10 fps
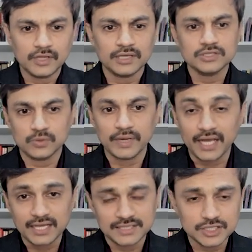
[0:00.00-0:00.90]
Yeah, so I
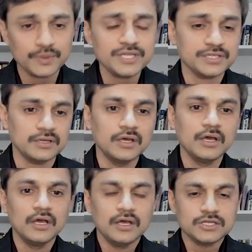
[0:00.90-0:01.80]
asked this question.
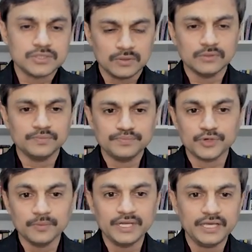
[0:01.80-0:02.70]
So
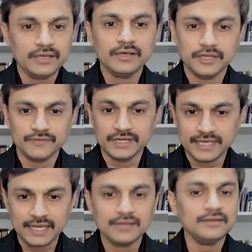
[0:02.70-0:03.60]
probably it will
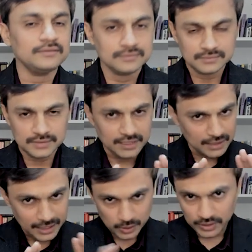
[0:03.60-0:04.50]
tell
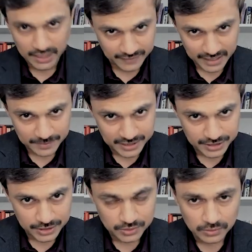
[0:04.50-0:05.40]
that I don't have an
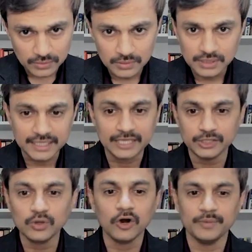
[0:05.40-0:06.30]
ability to tell
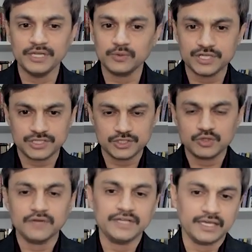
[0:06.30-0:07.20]
you how many questions
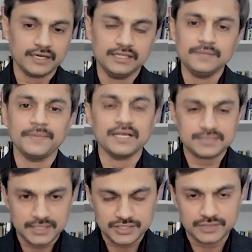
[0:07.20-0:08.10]
you have taken in the
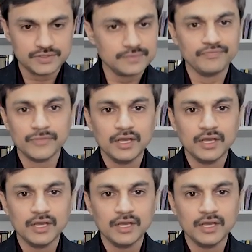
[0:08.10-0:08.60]
past sessions.